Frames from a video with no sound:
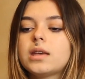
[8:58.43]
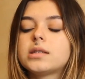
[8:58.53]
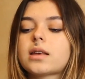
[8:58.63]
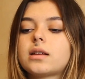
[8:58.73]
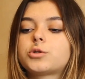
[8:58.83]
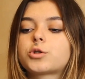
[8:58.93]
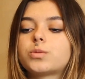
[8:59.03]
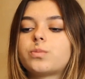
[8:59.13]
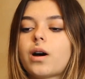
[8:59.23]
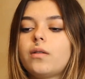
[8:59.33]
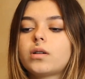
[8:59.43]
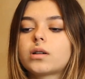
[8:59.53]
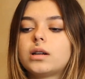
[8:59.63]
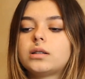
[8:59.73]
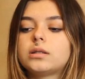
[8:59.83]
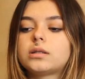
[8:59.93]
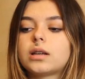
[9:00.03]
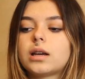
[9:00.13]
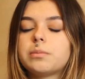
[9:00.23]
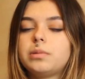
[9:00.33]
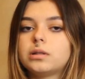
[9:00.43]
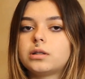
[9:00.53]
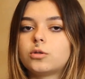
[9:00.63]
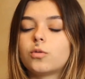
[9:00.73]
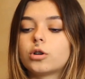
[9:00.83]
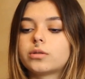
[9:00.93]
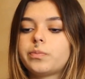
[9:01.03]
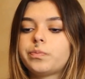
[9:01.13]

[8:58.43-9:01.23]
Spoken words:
their Tron Power and the ability to vote.